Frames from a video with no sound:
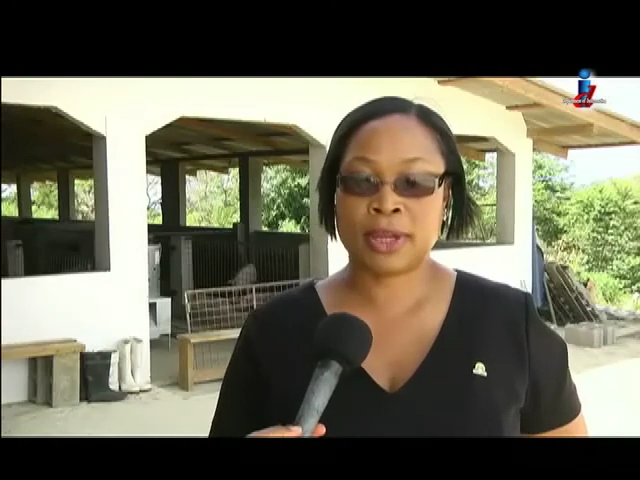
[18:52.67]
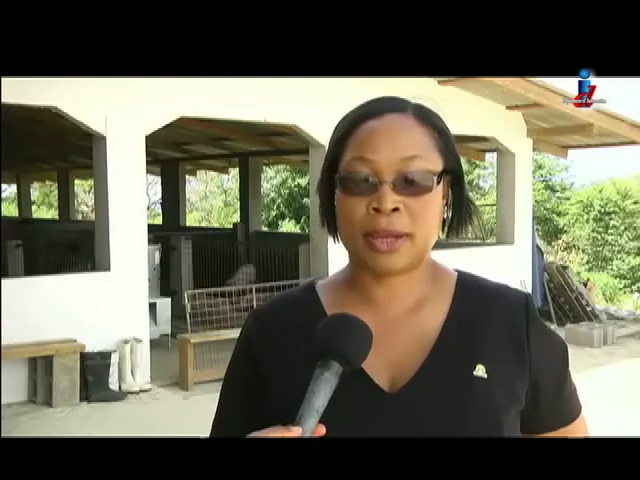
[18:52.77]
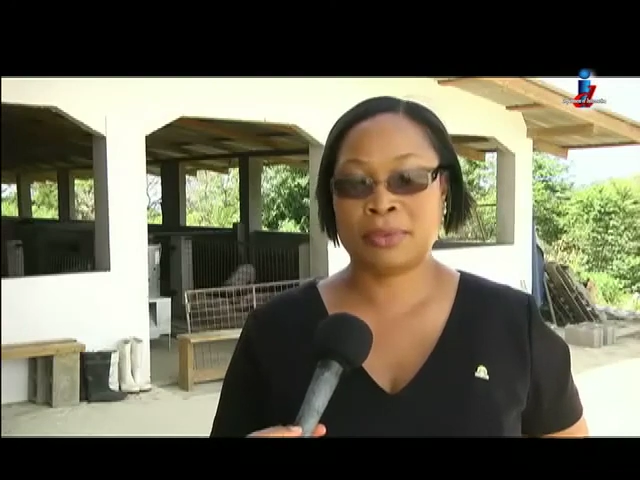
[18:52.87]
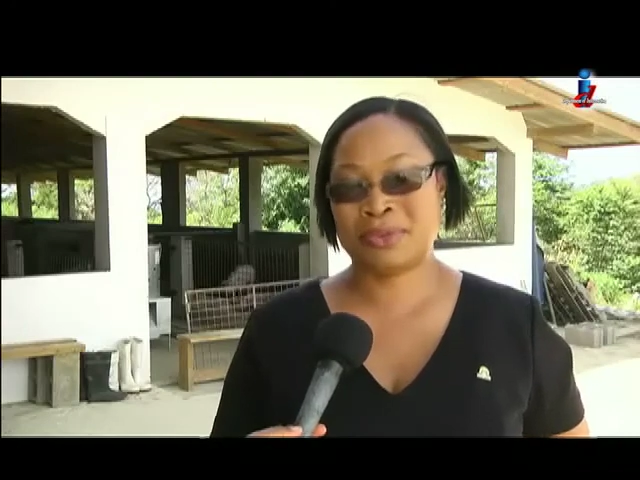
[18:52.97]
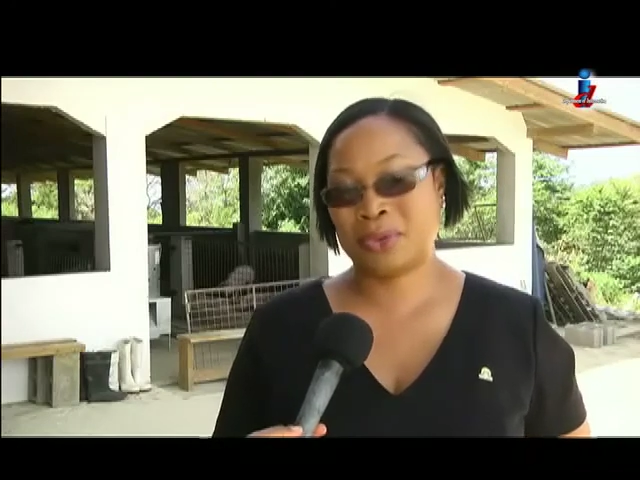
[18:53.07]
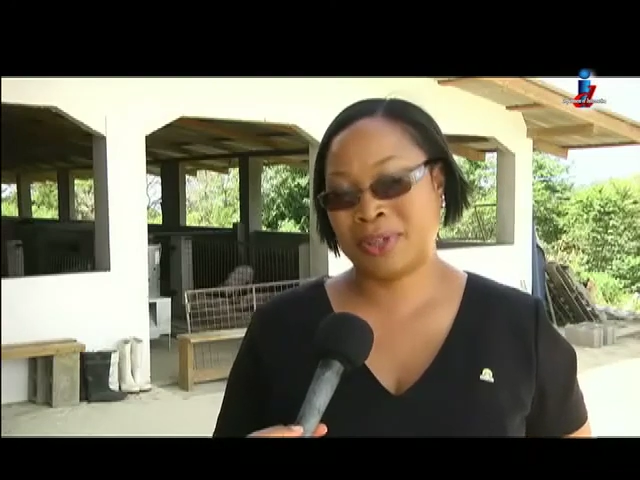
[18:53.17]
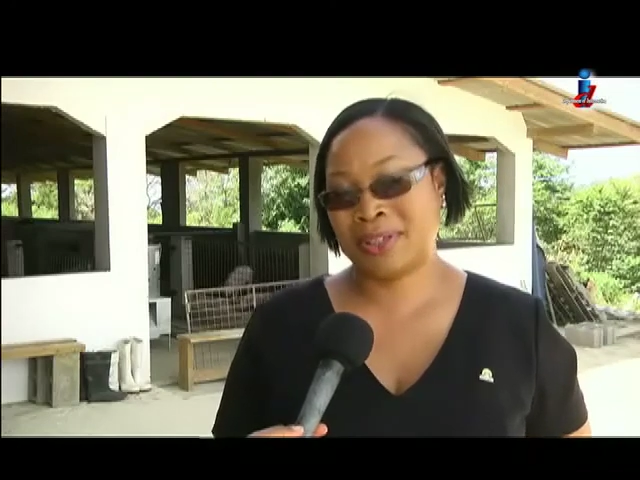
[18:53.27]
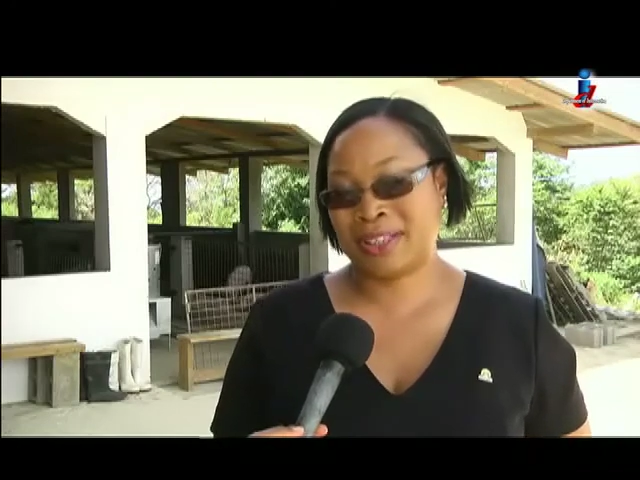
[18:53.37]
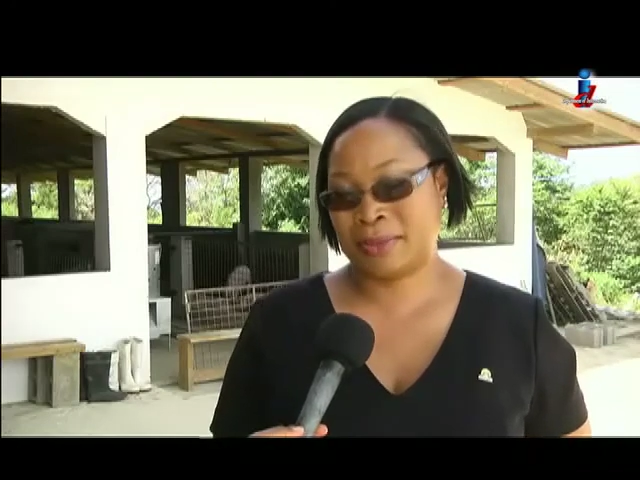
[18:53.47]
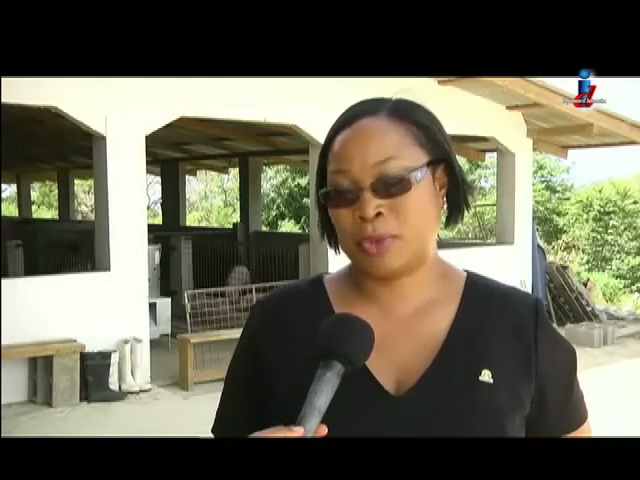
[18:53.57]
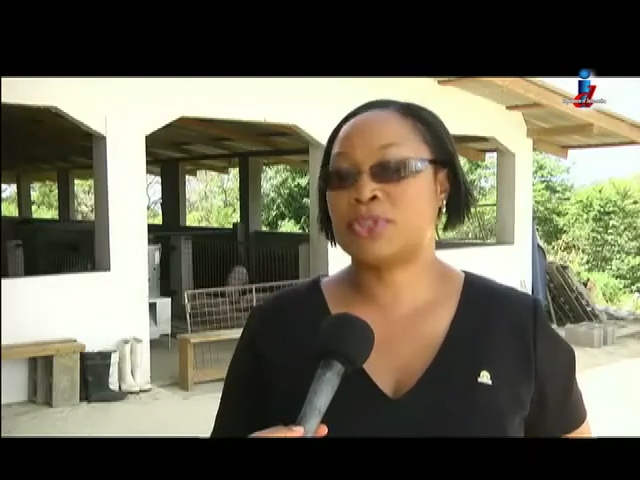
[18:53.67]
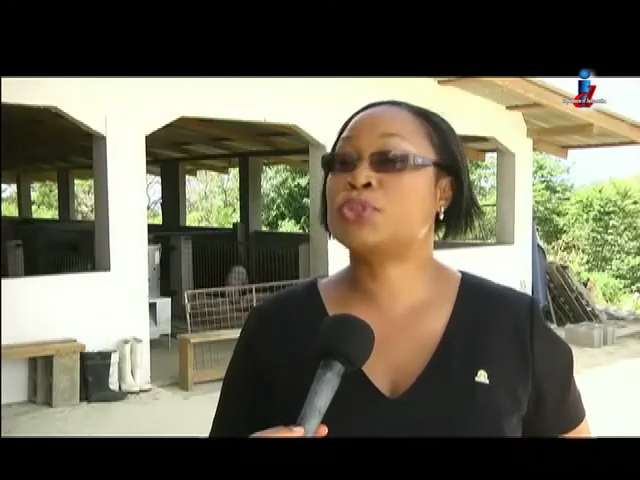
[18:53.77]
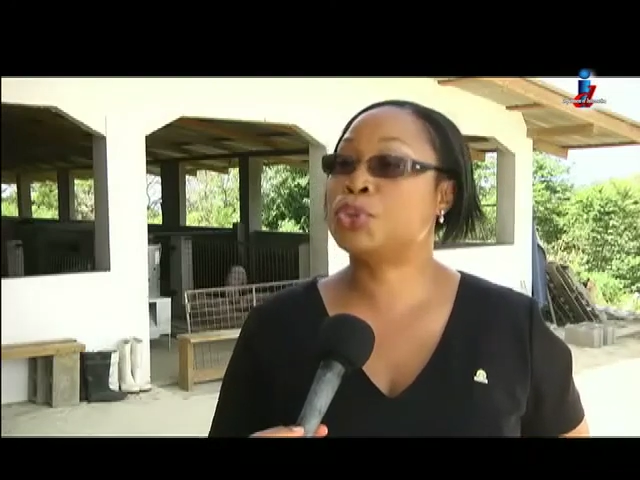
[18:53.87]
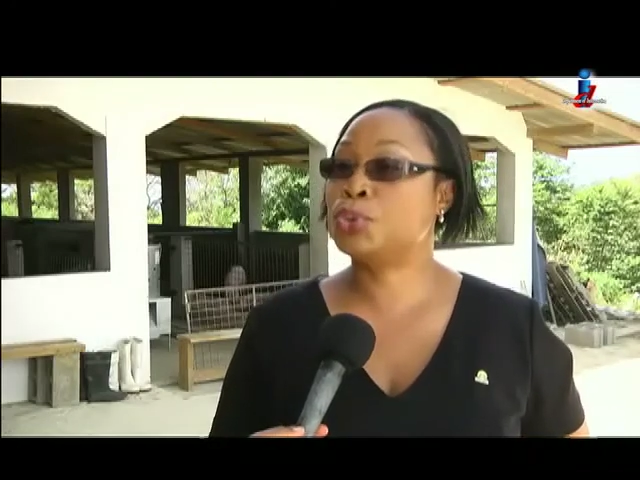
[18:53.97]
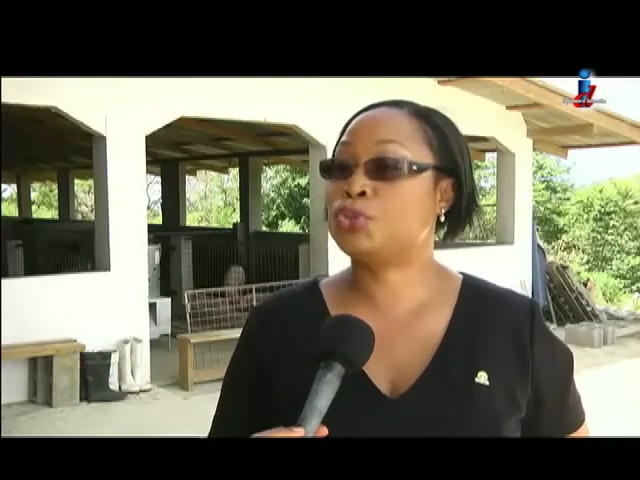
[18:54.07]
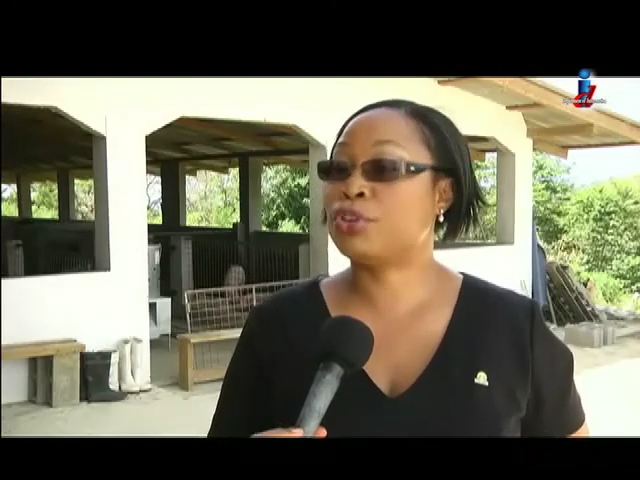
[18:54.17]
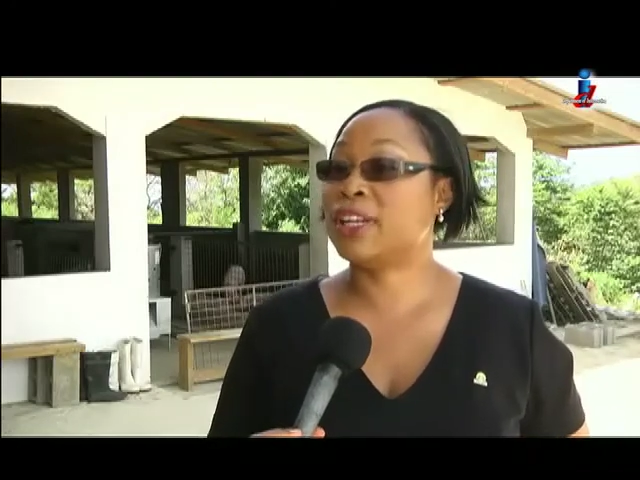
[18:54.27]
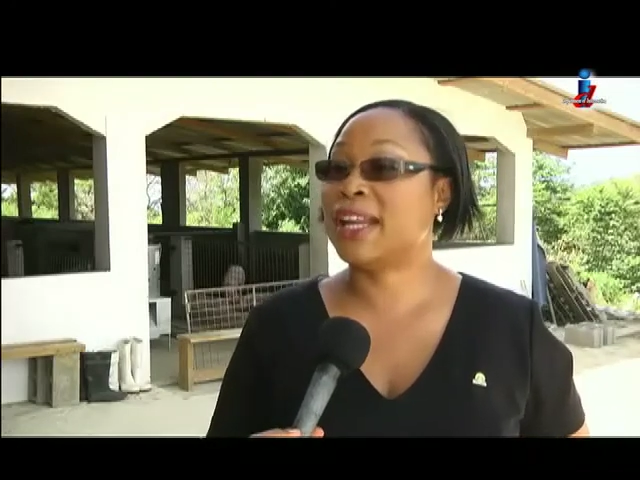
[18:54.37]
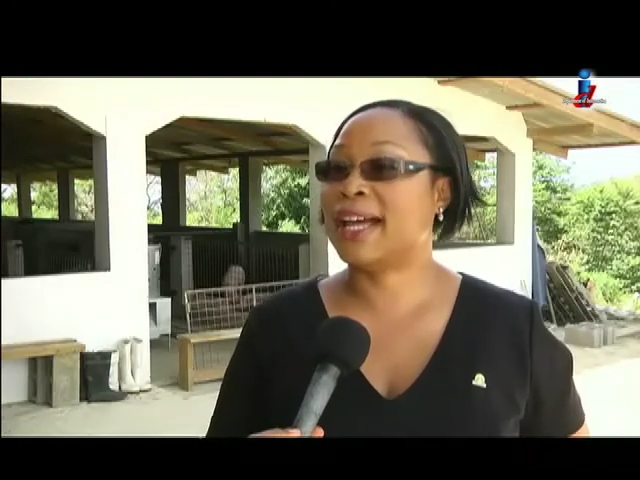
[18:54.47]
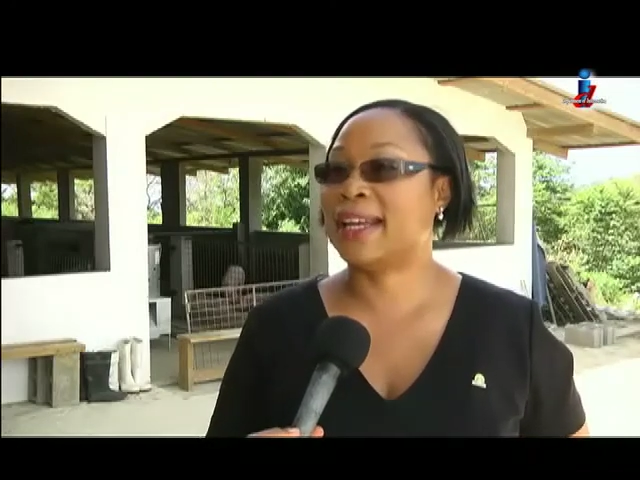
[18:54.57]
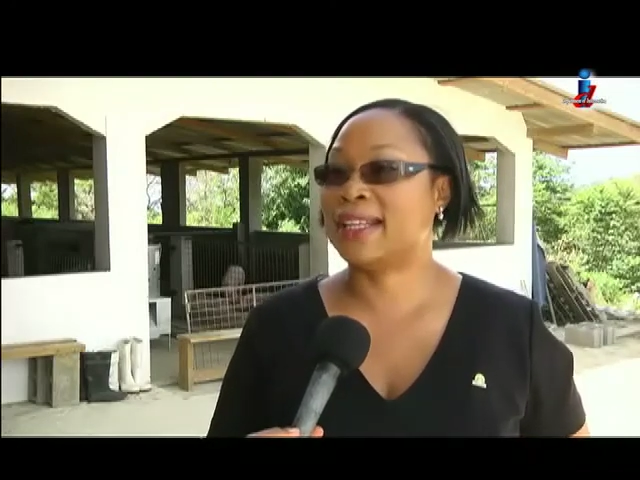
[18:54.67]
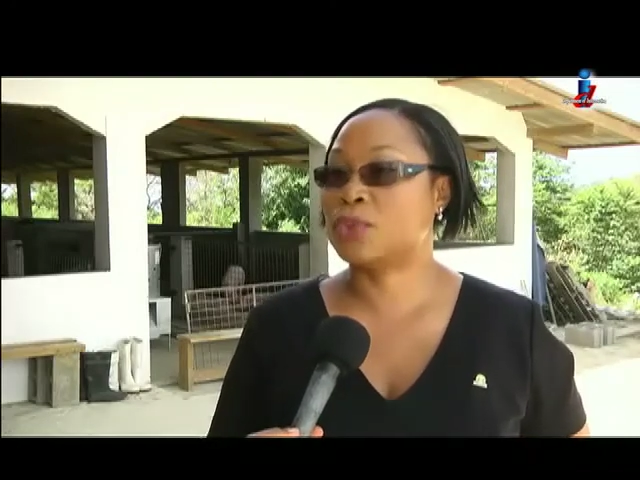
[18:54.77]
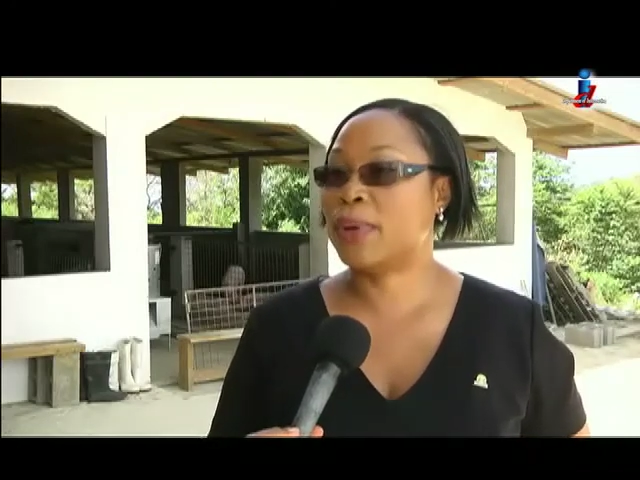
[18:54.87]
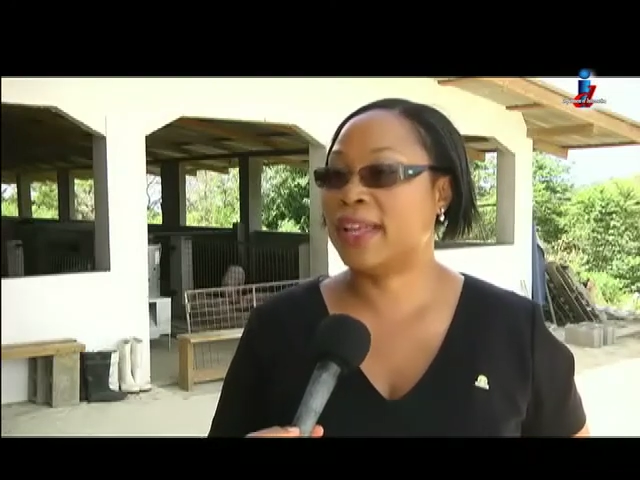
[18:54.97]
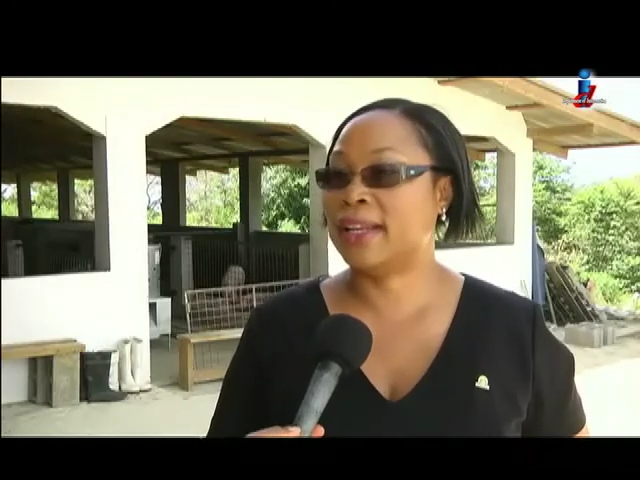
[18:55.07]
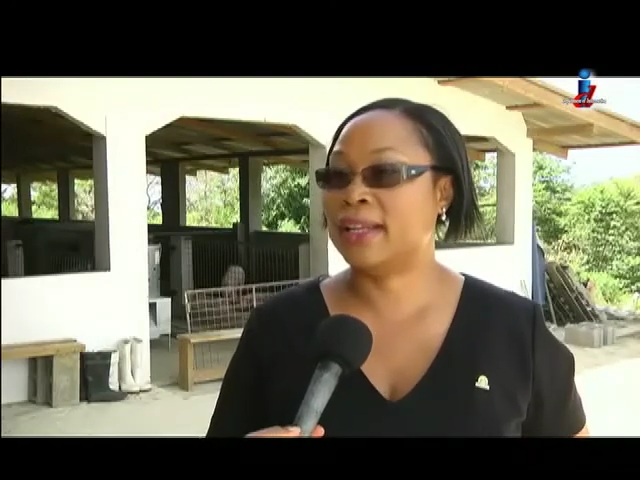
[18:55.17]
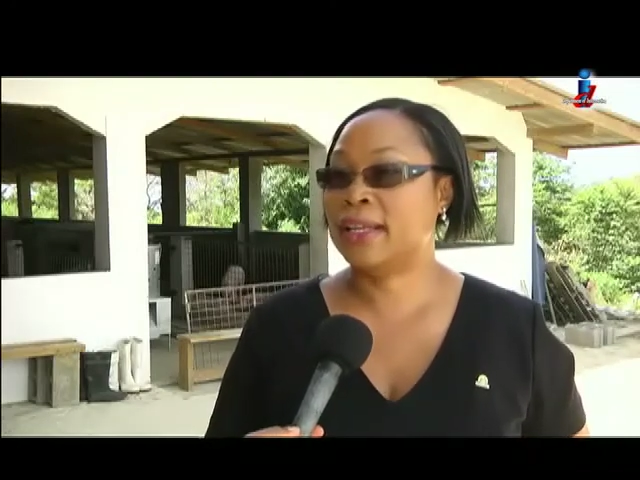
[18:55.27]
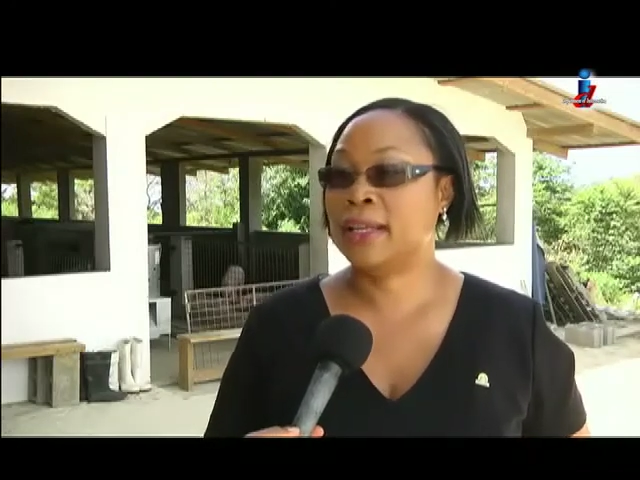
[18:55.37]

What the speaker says: I would call it export, to Trinidad as well,